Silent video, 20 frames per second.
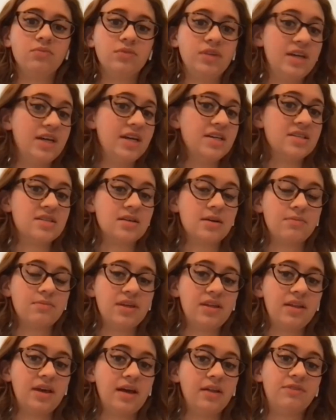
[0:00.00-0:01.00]
is something
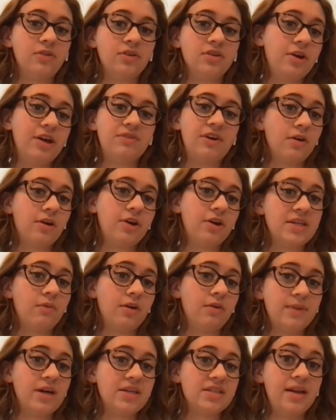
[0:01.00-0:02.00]
that looks very good on a
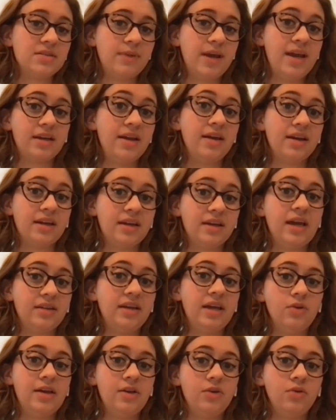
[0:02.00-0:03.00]
resume and it can
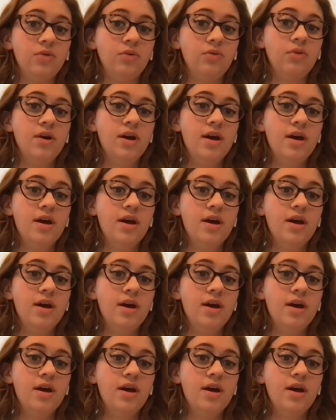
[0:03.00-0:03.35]
give you